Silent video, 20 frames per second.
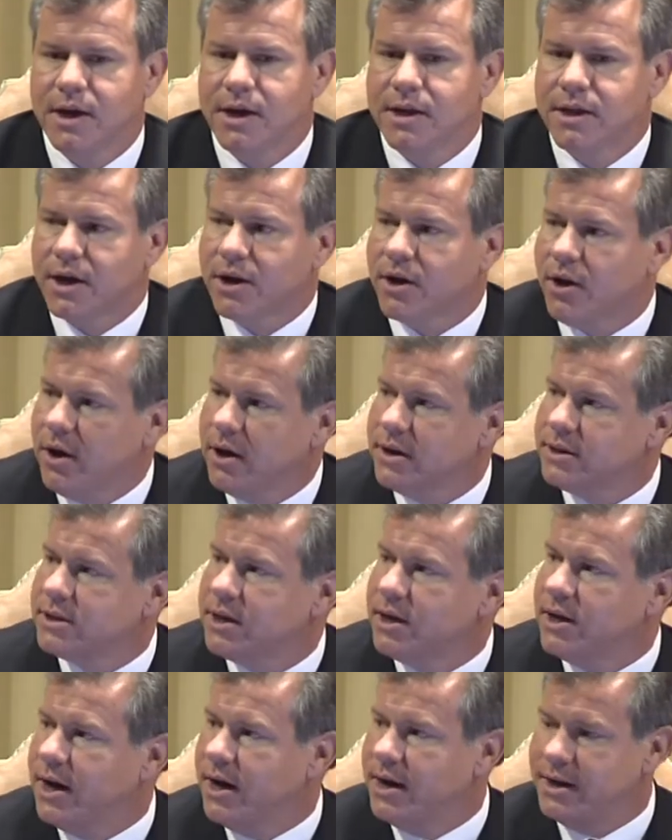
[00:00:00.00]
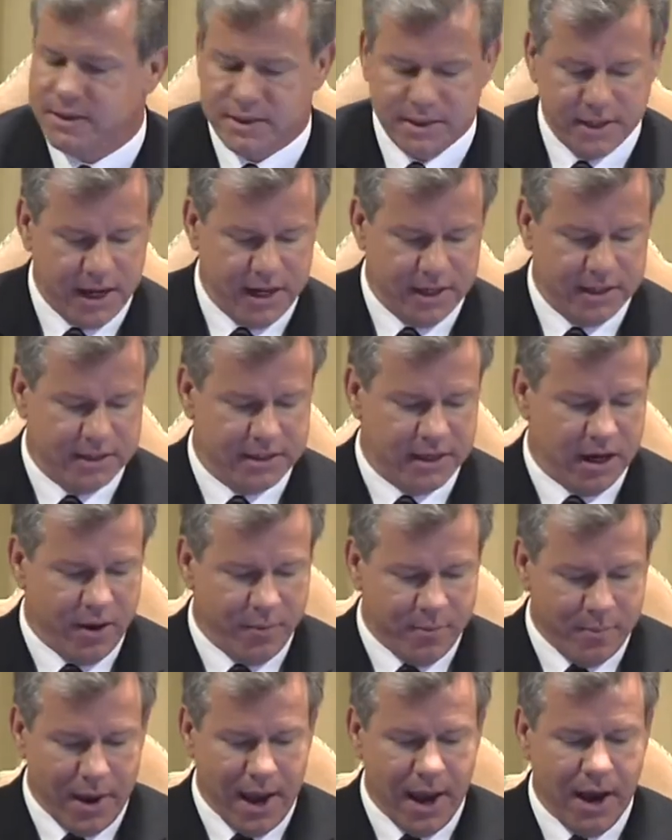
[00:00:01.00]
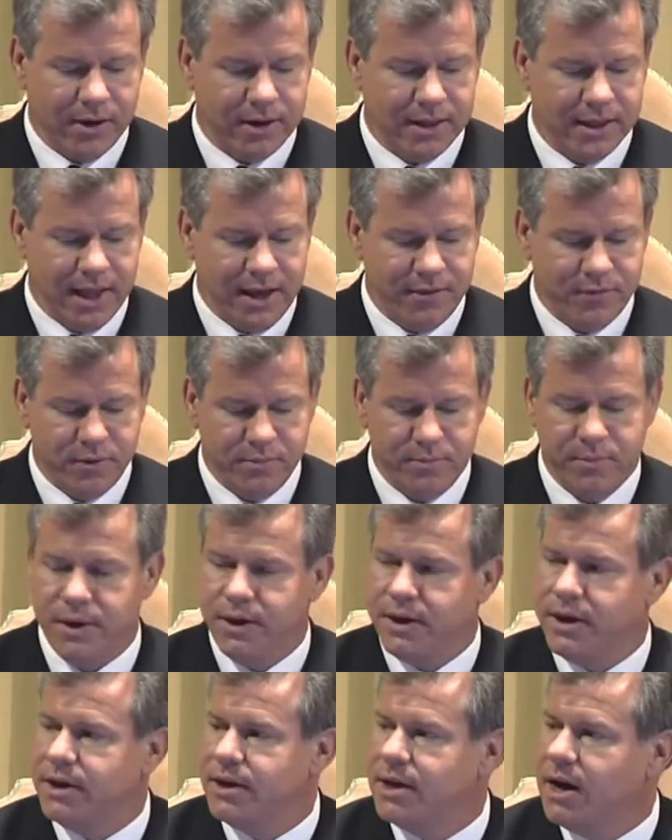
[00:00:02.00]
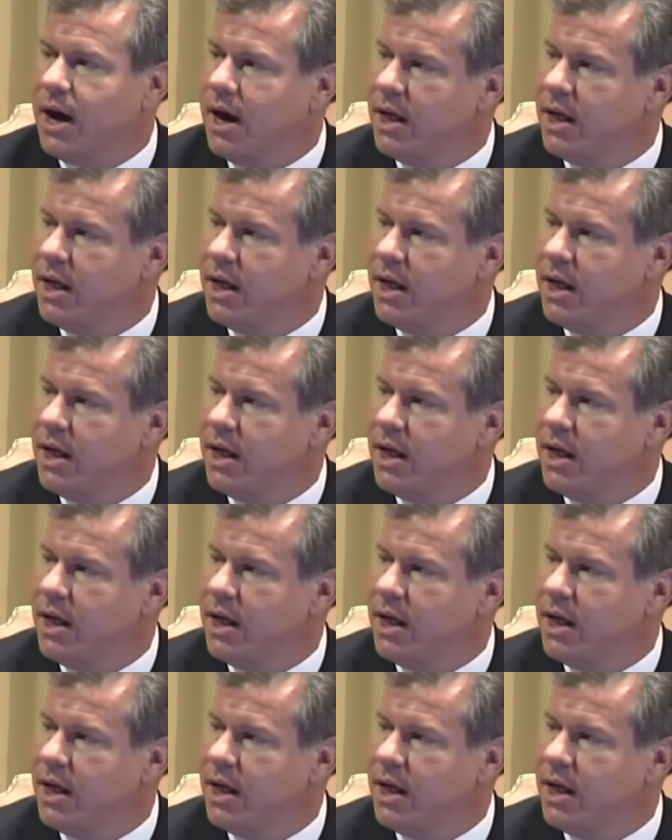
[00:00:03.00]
that cost the United States about $11 billion.